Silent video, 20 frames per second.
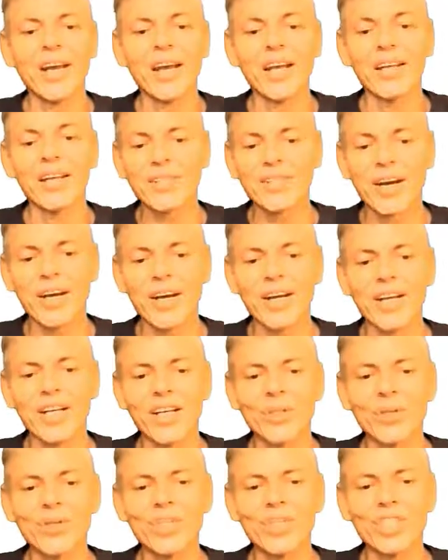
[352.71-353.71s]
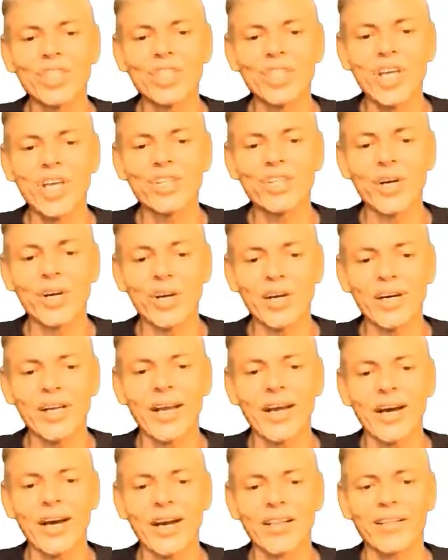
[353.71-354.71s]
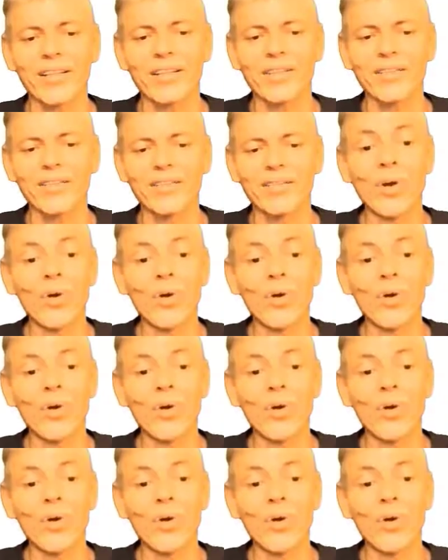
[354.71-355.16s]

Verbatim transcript: and assign it to chr character.